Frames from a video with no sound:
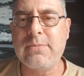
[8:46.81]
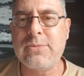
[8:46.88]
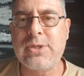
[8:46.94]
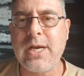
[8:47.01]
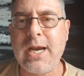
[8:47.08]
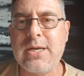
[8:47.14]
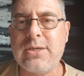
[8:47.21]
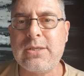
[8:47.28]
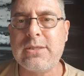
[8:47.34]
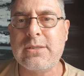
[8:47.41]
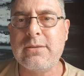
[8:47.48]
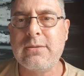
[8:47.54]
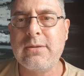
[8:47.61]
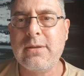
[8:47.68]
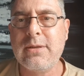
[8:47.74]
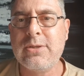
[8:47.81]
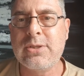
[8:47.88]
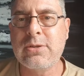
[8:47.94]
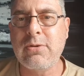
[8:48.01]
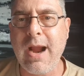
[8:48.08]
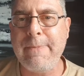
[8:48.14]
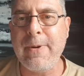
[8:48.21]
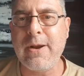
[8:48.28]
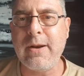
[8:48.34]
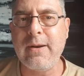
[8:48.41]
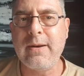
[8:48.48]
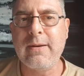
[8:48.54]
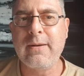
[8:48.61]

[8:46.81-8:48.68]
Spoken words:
changes. Scrap it.